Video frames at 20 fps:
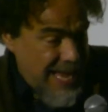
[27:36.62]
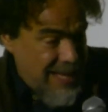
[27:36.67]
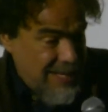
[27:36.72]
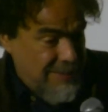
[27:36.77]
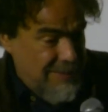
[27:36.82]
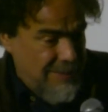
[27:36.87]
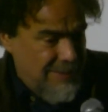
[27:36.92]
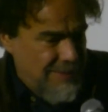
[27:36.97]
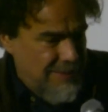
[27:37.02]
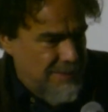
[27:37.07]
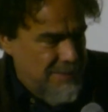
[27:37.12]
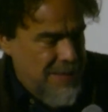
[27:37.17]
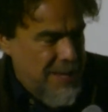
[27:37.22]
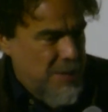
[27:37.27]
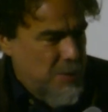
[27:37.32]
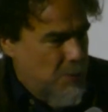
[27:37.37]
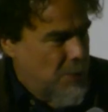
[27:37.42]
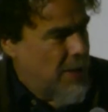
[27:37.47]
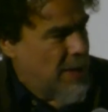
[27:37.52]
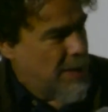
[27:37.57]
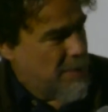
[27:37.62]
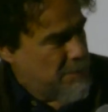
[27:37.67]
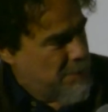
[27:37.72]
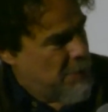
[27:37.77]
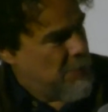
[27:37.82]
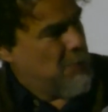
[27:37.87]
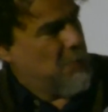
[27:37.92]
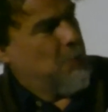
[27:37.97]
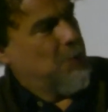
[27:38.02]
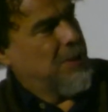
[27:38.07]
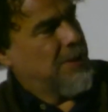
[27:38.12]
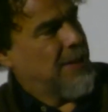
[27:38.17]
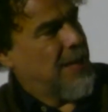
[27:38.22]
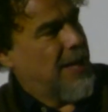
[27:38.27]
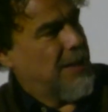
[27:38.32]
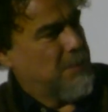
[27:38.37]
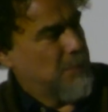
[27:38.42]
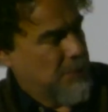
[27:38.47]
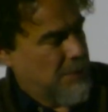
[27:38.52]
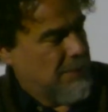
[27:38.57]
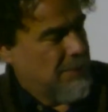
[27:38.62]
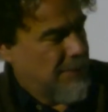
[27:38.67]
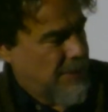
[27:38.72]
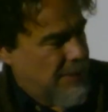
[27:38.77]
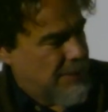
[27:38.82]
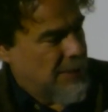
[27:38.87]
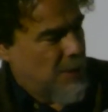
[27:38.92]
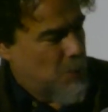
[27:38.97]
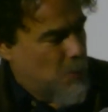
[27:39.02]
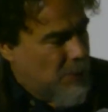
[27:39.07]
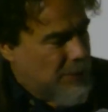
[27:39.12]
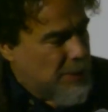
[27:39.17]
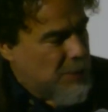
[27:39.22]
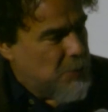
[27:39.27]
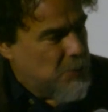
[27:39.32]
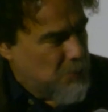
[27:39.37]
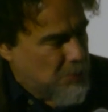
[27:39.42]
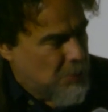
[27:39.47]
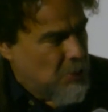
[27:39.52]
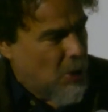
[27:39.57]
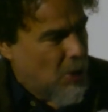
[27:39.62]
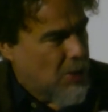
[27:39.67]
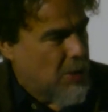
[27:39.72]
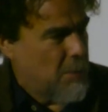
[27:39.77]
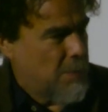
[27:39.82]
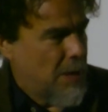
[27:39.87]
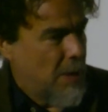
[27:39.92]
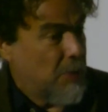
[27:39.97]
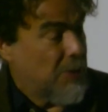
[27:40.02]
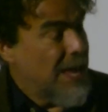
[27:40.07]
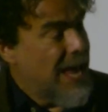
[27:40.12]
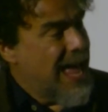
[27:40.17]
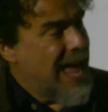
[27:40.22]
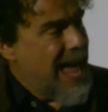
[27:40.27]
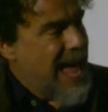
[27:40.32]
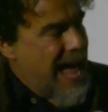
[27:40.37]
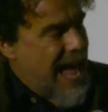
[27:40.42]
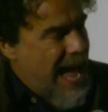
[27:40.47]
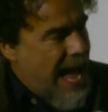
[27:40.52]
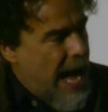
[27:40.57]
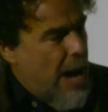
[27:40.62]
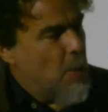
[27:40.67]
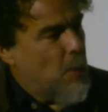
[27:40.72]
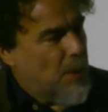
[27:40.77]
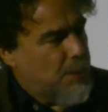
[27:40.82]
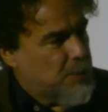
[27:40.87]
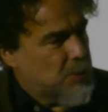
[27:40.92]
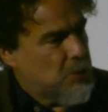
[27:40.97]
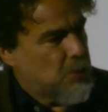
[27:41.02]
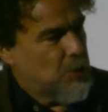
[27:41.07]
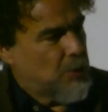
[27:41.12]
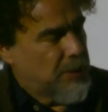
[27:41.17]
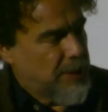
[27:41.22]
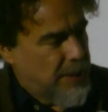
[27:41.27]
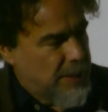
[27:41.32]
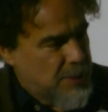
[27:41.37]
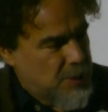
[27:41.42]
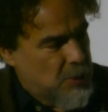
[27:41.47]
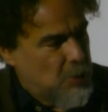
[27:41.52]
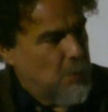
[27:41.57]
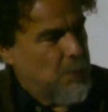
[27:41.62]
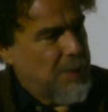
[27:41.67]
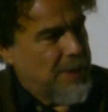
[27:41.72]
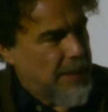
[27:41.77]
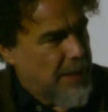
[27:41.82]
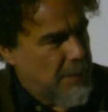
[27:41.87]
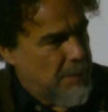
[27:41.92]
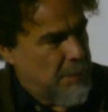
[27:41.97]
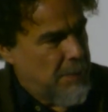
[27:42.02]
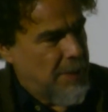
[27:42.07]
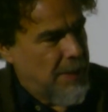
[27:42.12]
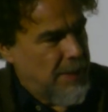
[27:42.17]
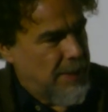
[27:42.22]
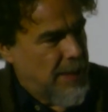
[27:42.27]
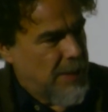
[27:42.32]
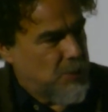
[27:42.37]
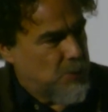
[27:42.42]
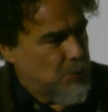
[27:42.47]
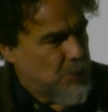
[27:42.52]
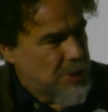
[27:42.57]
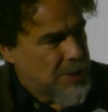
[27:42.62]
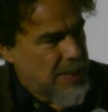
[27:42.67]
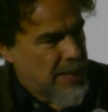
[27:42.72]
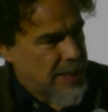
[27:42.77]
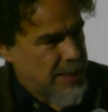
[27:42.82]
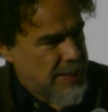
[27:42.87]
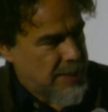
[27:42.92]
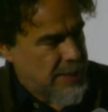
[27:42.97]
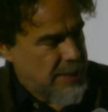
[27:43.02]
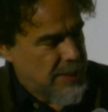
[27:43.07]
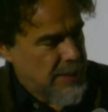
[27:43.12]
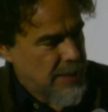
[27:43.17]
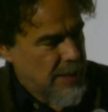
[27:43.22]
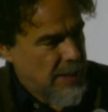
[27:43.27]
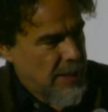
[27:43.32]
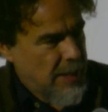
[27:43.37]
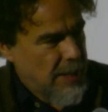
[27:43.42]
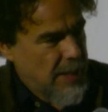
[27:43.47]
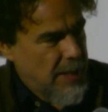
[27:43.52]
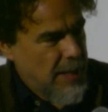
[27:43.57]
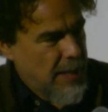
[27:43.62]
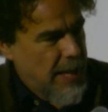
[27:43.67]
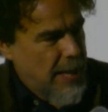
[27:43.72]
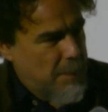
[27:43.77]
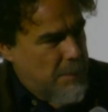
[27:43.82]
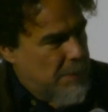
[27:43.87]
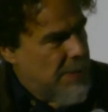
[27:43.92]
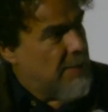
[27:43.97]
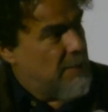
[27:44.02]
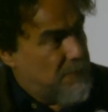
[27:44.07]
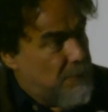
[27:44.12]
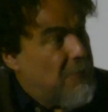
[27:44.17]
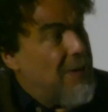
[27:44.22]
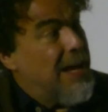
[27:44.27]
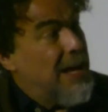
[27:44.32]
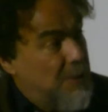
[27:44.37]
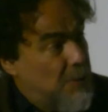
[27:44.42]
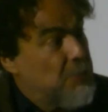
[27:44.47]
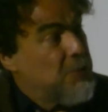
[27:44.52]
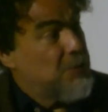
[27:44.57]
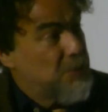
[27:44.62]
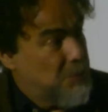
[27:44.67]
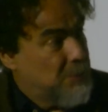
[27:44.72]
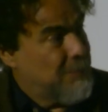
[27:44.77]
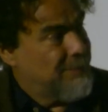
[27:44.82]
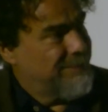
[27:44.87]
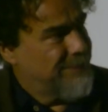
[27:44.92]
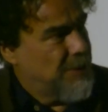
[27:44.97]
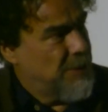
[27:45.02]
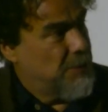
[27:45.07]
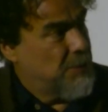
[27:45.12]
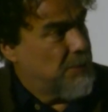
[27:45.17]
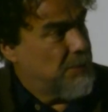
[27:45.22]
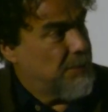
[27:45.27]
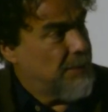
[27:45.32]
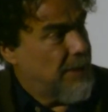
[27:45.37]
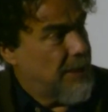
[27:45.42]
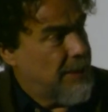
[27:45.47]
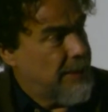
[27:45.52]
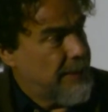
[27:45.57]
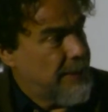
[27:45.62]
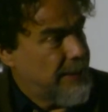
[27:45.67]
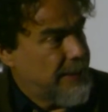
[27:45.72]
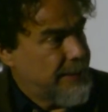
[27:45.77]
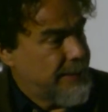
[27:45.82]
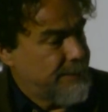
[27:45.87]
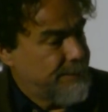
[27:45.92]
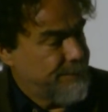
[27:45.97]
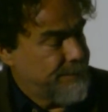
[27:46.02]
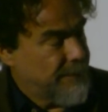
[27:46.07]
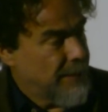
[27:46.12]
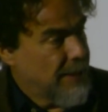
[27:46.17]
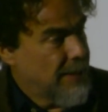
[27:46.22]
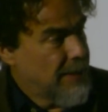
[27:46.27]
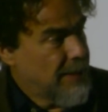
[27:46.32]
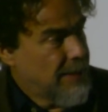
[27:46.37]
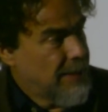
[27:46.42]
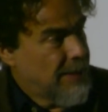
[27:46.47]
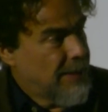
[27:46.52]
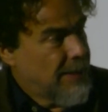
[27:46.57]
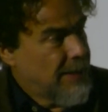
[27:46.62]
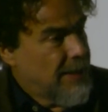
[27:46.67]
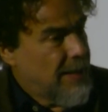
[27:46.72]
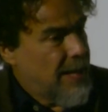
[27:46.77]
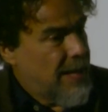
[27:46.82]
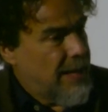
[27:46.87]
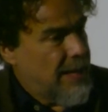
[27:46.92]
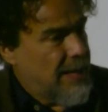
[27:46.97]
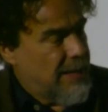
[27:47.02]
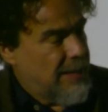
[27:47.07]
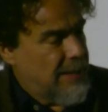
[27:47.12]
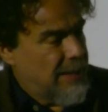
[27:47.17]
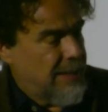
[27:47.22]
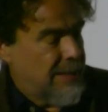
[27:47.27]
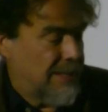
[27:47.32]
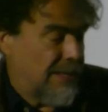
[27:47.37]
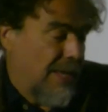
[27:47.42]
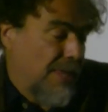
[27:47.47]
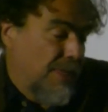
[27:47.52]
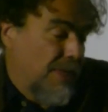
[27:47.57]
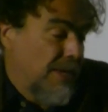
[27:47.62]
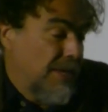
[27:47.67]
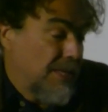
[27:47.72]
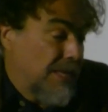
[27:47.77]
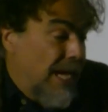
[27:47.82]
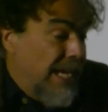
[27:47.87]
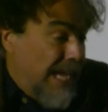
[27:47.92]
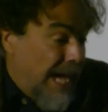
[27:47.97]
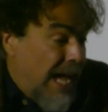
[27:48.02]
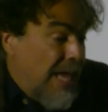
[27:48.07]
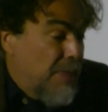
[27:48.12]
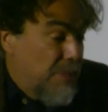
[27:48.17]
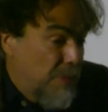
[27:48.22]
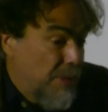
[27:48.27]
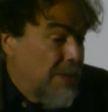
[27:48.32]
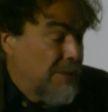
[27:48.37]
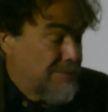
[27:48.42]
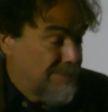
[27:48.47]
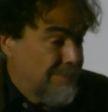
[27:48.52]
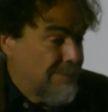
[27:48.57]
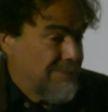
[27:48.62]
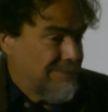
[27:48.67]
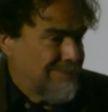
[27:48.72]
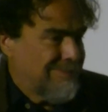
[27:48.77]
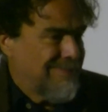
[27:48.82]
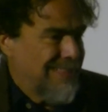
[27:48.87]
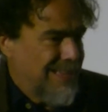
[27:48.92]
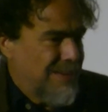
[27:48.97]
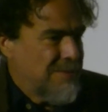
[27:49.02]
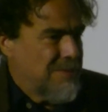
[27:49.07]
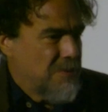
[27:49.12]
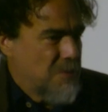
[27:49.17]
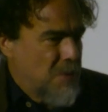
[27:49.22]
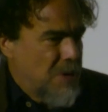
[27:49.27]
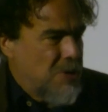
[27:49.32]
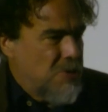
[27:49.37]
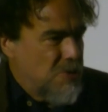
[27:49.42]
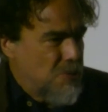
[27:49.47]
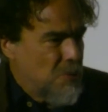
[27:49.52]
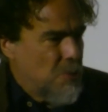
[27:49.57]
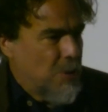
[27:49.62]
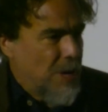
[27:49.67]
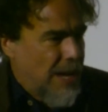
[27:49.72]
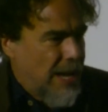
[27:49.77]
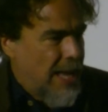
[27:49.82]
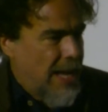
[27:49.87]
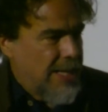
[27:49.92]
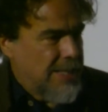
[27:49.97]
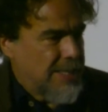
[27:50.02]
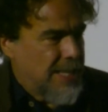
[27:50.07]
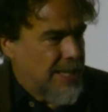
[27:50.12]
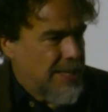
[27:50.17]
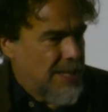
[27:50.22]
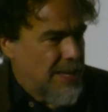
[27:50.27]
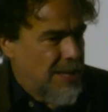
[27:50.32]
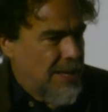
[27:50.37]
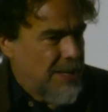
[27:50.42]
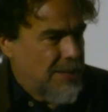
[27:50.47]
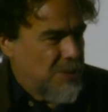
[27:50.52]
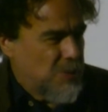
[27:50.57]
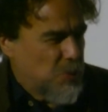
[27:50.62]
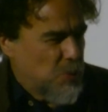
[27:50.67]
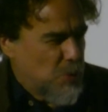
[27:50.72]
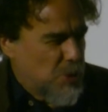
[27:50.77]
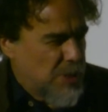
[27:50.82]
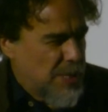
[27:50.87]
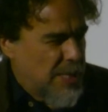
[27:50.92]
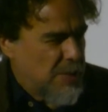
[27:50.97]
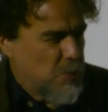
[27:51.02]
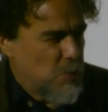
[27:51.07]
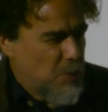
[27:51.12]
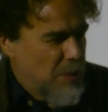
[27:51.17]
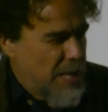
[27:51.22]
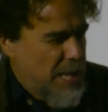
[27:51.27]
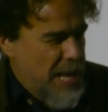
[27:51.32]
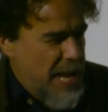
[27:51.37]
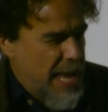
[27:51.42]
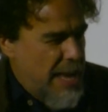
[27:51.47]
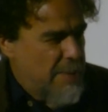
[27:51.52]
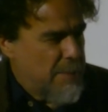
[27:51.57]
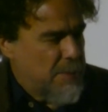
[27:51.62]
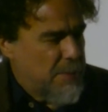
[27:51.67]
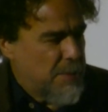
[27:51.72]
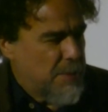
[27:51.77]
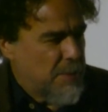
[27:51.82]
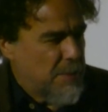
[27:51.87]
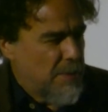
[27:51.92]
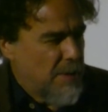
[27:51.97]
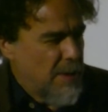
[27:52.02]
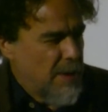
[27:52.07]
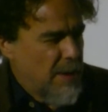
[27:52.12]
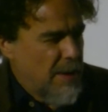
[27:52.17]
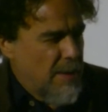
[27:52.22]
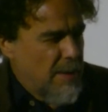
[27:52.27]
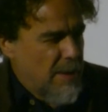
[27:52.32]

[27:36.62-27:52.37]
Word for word: And anyway, I have been always that. But yes, I wanted to talk about how absurd and stupid can be that success can be a failure too. You know, and I think when you realize that success will never